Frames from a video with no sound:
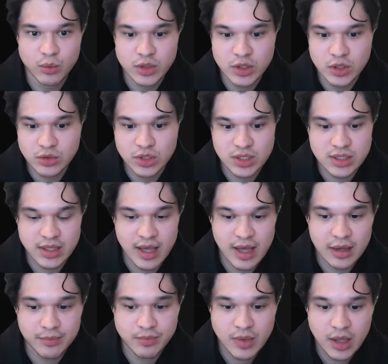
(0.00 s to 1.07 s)
we do just
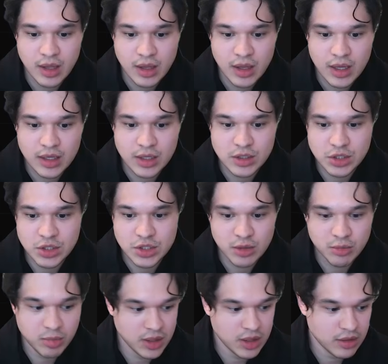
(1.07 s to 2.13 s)
that. And it
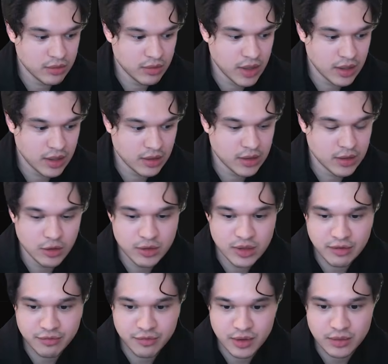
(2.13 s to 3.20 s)
should be, right, a little
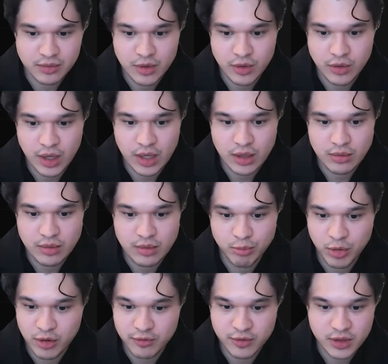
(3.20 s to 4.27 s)
different, okay? And
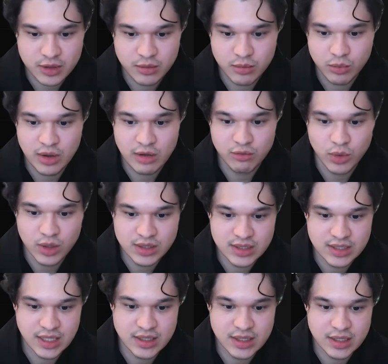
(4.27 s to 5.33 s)
perfect. We have one
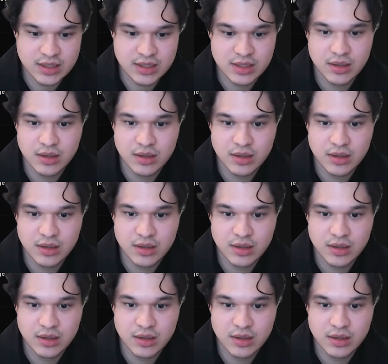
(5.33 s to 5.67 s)
sentence.